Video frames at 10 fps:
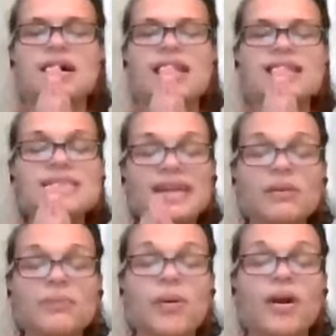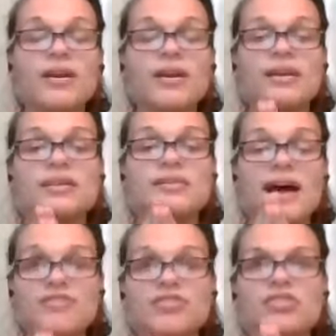And the second part is
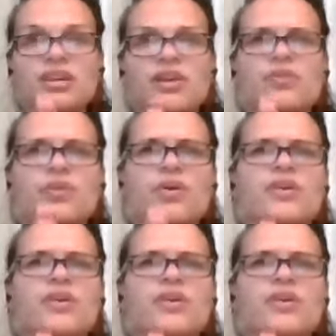after looking who you